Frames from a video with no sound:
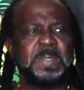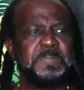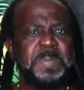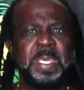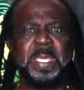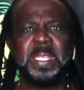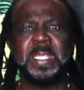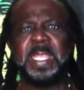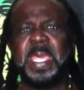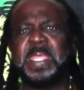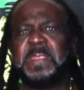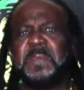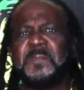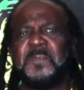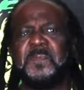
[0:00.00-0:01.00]
bigger than
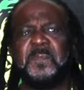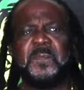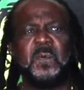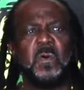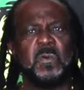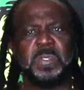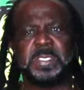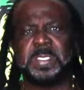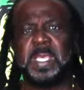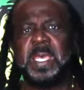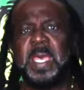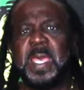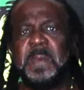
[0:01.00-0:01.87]
any force,